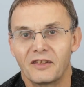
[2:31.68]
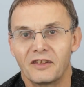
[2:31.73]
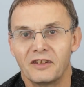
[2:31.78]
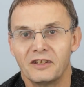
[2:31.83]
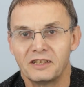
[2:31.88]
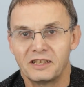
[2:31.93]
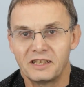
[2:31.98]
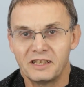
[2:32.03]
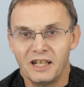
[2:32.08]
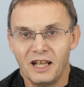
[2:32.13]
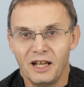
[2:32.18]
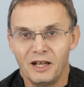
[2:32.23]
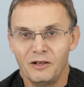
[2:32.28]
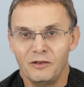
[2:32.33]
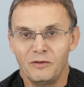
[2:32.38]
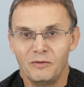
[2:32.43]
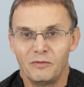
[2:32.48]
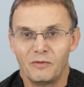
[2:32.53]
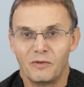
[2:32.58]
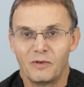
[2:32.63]
There's
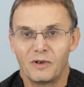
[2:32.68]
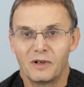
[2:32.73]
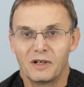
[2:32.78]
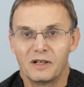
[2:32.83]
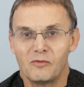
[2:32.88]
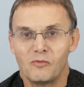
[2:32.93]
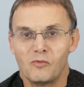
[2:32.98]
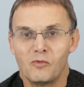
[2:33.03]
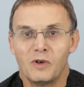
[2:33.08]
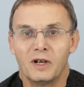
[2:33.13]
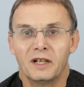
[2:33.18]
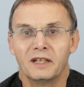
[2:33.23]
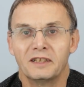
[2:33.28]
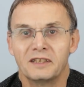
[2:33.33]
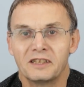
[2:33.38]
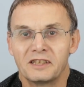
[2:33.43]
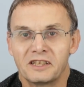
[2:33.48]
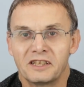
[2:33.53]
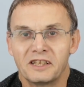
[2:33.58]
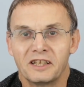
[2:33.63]
no
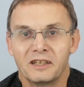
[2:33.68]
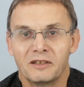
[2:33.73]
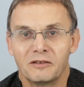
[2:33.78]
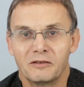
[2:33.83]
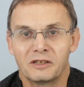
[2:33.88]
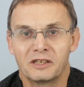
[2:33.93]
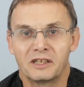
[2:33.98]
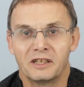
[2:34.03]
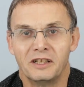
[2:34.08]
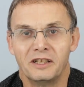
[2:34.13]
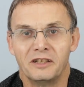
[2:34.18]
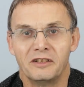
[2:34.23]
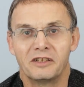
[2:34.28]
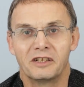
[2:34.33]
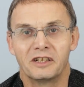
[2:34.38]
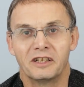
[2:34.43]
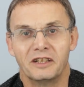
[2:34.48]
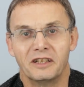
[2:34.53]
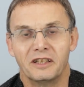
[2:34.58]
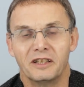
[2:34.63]
one single
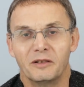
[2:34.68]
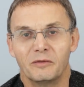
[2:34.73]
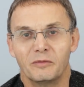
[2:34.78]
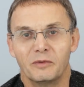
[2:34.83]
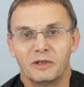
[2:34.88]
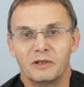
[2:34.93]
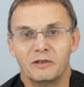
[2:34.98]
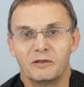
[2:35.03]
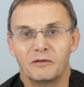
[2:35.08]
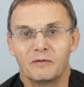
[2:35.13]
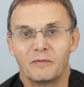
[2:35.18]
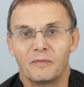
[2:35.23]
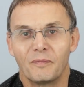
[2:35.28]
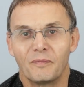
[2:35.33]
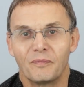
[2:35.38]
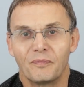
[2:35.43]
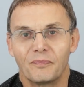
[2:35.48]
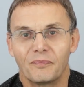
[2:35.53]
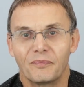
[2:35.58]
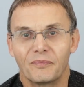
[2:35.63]
solution that will
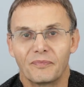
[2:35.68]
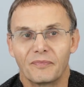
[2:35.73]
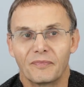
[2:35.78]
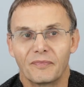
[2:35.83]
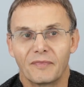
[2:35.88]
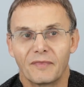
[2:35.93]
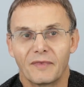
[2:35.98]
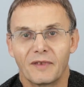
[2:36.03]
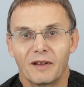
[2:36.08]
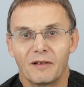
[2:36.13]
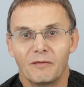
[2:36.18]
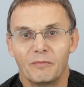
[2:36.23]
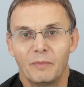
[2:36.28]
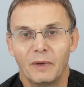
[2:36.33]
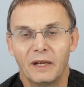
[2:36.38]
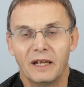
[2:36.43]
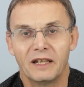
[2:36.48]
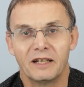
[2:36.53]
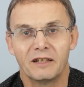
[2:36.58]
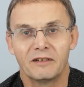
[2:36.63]

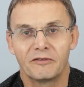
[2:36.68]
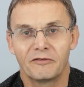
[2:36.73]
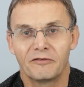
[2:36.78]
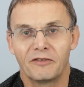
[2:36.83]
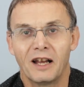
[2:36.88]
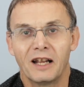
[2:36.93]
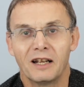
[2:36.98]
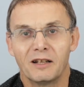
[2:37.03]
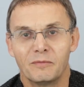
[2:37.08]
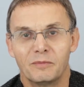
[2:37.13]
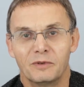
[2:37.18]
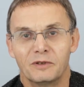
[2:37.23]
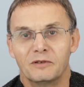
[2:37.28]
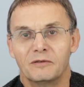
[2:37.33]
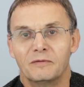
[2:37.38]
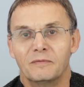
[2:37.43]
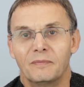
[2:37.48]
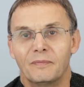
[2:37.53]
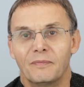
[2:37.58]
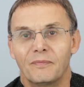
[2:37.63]
be
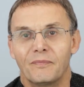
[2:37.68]
infallible.